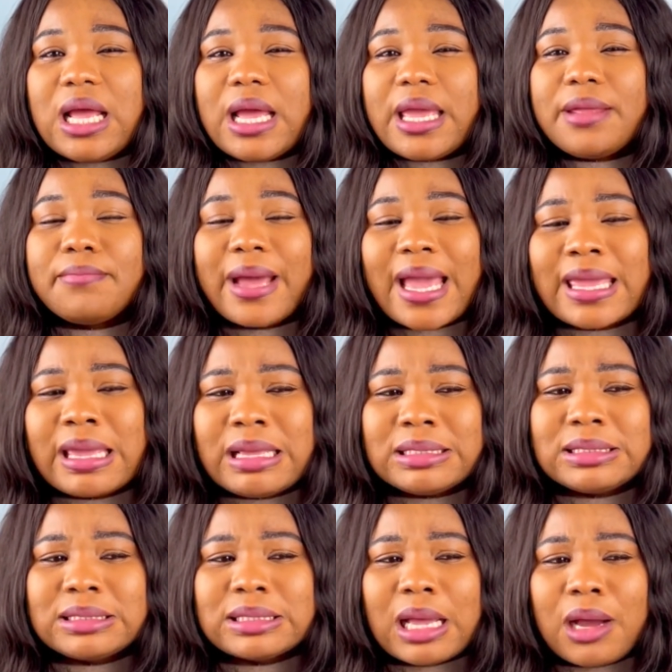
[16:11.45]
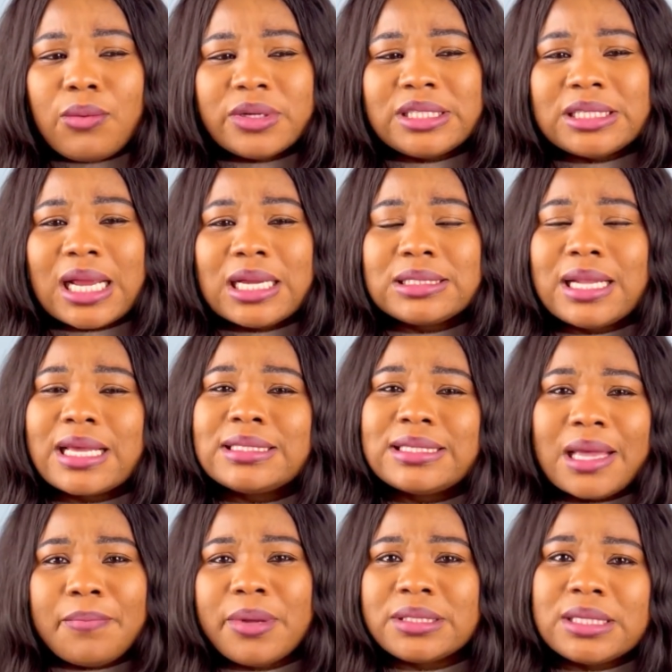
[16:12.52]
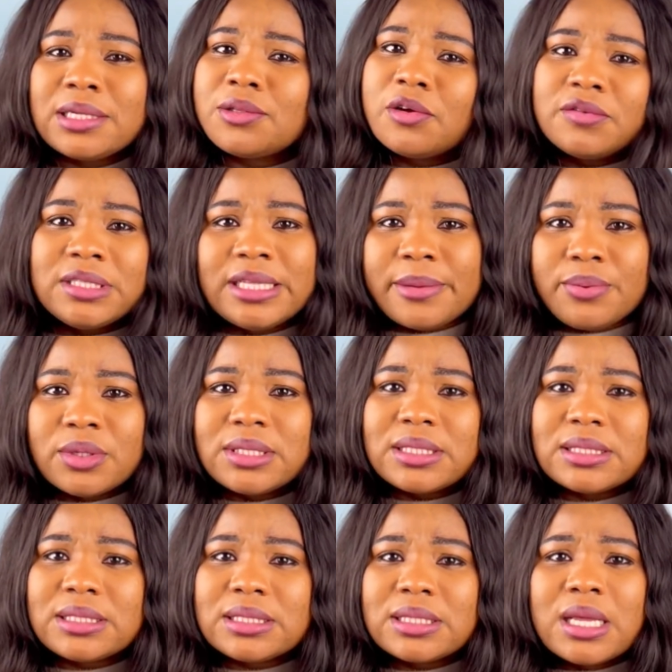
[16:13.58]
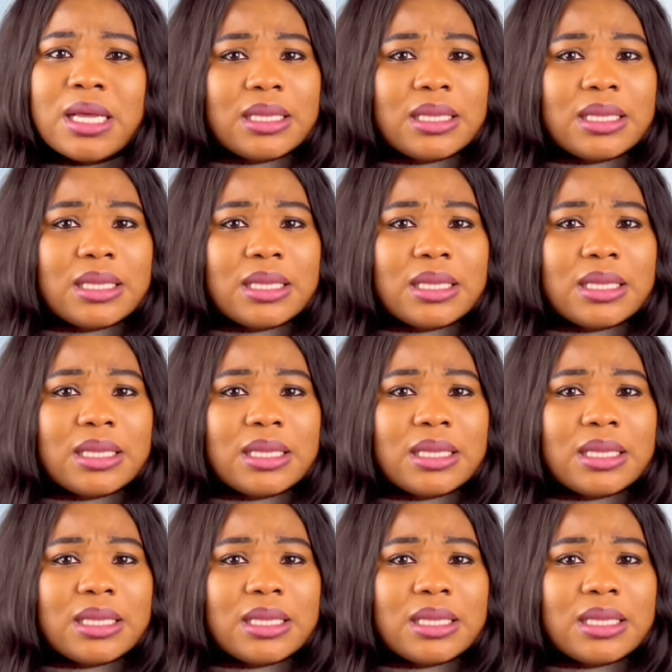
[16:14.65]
In my case, I was charged like 10% of the deposit.